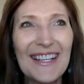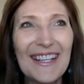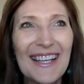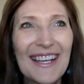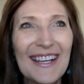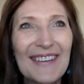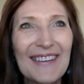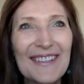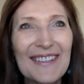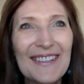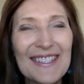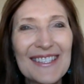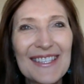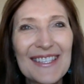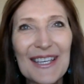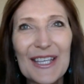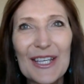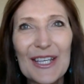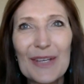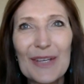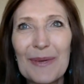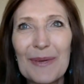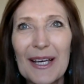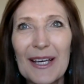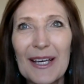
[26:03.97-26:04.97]
Well, I was
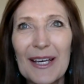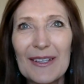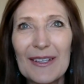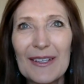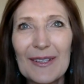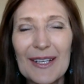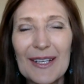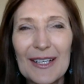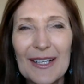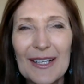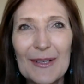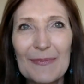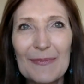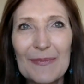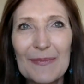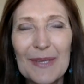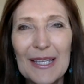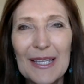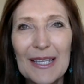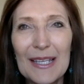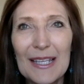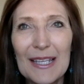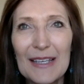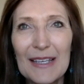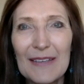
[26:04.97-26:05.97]
thinking about
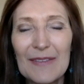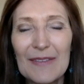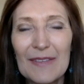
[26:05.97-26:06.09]
many